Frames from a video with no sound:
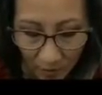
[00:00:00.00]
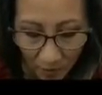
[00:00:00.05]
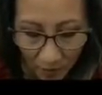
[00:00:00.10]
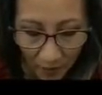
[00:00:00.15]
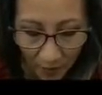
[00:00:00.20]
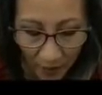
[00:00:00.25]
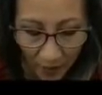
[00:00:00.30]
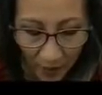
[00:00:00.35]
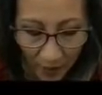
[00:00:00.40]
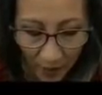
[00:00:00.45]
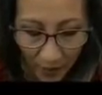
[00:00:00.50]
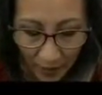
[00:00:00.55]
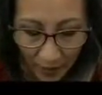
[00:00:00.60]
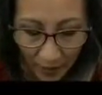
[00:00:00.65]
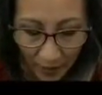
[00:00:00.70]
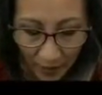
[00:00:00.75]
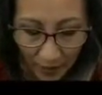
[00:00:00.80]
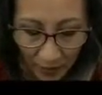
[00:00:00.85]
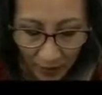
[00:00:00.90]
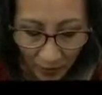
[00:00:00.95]
Okay,
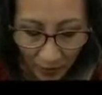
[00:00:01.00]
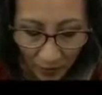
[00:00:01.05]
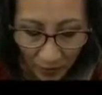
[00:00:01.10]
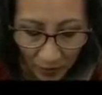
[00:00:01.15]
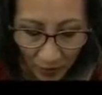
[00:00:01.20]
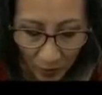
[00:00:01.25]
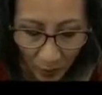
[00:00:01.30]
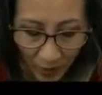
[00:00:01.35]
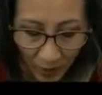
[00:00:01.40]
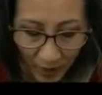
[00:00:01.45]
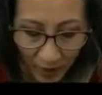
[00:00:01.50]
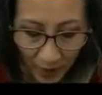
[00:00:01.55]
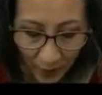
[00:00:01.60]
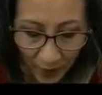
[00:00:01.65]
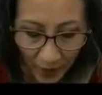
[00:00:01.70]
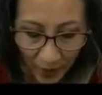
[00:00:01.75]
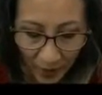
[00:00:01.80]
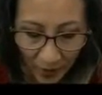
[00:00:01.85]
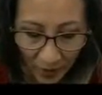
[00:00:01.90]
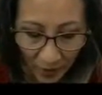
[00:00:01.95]
so it's wanting to
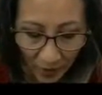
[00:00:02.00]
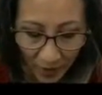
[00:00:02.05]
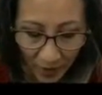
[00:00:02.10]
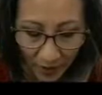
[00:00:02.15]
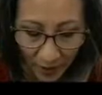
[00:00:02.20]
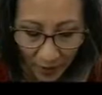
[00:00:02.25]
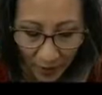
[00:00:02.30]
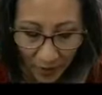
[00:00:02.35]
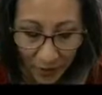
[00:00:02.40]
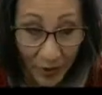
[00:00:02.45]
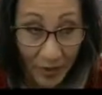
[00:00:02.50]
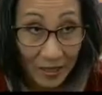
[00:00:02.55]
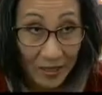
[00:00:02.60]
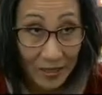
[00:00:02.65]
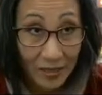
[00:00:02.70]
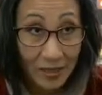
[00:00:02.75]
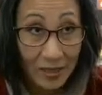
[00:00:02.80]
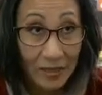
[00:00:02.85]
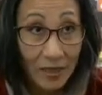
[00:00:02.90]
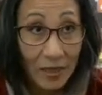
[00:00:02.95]
pucker right here. You can
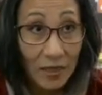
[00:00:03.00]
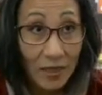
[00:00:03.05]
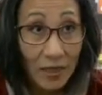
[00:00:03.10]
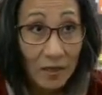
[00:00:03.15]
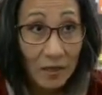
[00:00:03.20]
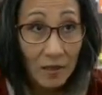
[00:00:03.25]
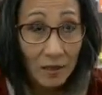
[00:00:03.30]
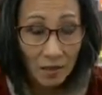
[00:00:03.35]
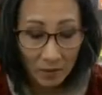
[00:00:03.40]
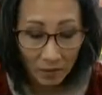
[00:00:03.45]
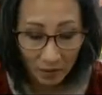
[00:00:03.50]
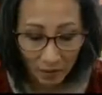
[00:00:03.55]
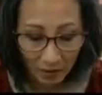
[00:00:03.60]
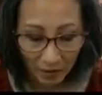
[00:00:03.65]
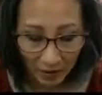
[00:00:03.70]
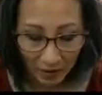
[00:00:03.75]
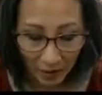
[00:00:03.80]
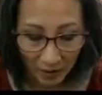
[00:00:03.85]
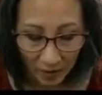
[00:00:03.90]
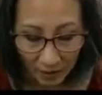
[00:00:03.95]
see it,
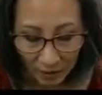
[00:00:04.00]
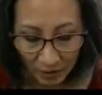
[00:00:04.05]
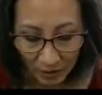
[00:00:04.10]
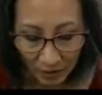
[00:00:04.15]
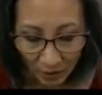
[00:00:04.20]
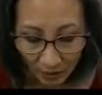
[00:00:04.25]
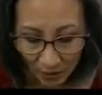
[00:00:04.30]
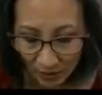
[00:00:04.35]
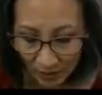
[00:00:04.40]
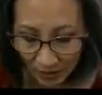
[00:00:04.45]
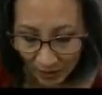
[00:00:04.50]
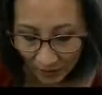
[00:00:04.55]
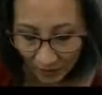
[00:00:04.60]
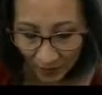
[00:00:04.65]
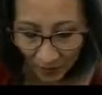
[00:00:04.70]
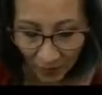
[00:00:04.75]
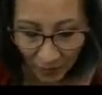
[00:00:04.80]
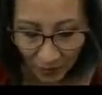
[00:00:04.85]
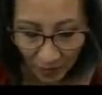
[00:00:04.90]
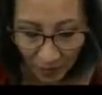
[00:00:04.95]
right? So instead of
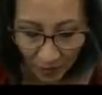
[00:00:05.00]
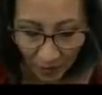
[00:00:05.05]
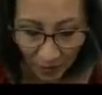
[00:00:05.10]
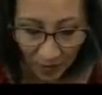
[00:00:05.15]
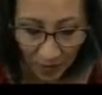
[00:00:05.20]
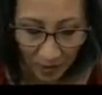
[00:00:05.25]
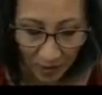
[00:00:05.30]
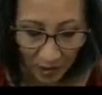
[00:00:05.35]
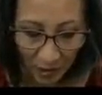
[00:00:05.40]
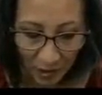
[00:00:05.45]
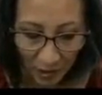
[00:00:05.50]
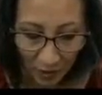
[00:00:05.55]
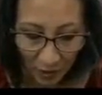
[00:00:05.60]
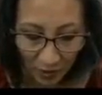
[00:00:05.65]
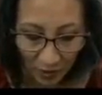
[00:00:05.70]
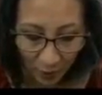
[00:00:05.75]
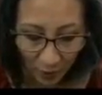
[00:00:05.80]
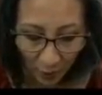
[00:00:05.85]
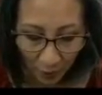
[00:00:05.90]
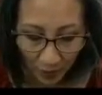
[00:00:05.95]

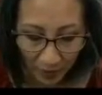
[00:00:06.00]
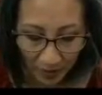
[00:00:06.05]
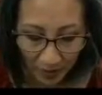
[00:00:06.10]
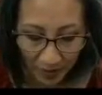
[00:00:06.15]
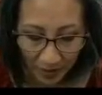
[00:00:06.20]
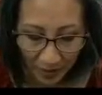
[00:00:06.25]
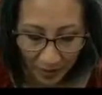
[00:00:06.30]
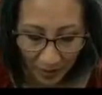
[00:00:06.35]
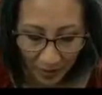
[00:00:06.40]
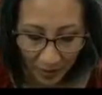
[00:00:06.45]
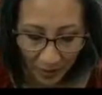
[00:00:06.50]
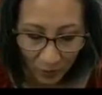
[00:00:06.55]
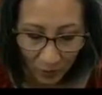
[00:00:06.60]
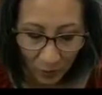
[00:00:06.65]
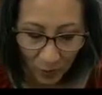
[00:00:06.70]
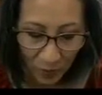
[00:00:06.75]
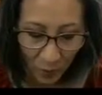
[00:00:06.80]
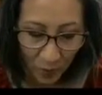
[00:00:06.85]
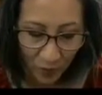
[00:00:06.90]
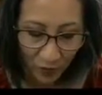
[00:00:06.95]
continuing to press down on it,
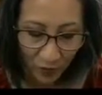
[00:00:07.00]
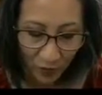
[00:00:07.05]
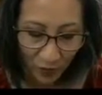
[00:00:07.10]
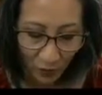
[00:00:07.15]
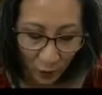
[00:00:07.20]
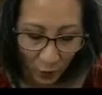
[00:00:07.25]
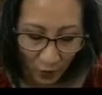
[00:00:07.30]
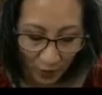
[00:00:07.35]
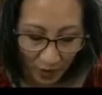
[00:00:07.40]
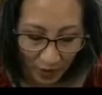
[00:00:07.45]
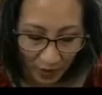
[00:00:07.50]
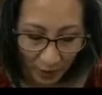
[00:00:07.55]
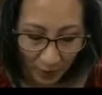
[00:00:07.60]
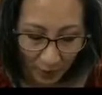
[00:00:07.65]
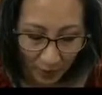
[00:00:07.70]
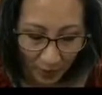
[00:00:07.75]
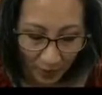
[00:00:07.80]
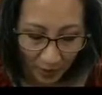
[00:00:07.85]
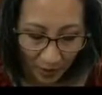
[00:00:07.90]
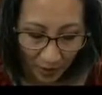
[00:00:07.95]
which will force that
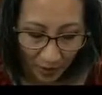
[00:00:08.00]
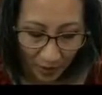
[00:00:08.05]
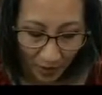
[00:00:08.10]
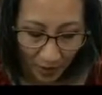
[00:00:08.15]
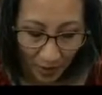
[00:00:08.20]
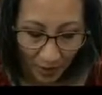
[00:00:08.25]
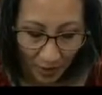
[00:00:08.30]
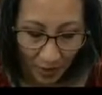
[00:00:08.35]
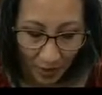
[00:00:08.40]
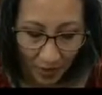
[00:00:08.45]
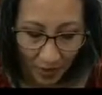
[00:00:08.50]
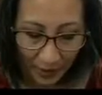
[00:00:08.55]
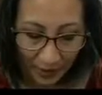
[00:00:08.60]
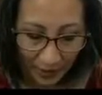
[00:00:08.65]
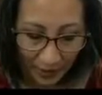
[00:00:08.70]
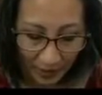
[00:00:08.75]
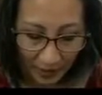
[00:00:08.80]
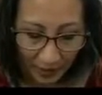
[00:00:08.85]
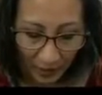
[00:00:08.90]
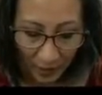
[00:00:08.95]
pucker, I'm
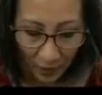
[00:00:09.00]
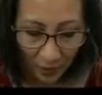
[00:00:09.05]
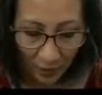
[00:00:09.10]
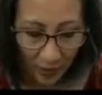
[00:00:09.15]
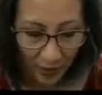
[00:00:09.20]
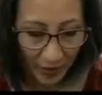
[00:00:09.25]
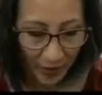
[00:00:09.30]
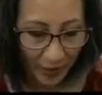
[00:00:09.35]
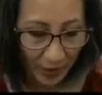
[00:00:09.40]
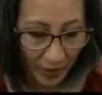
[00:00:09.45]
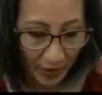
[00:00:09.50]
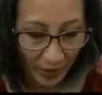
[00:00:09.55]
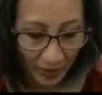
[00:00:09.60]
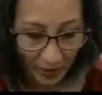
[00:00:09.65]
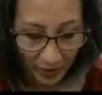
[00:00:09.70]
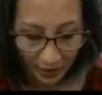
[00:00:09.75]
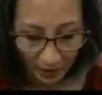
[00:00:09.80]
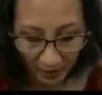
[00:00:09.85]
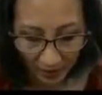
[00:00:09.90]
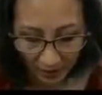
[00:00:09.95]
going to go ahead
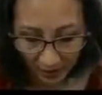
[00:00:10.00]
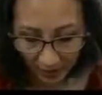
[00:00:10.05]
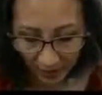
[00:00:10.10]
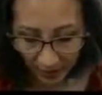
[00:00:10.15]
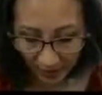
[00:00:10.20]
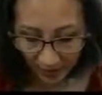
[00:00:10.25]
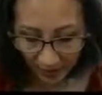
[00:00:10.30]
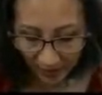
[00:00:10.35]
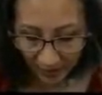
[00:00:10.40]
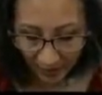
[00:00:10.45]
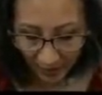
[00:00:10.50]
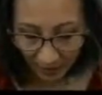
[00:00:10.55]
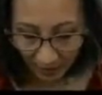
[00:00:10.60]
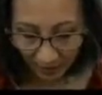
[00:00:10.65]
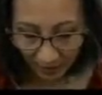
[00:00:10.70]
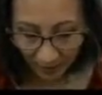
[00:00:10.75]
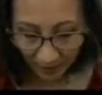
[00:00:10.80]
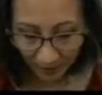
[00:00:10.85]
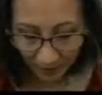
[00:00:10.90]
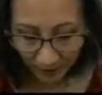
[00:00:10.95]
and
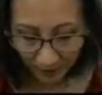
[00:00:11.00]
um,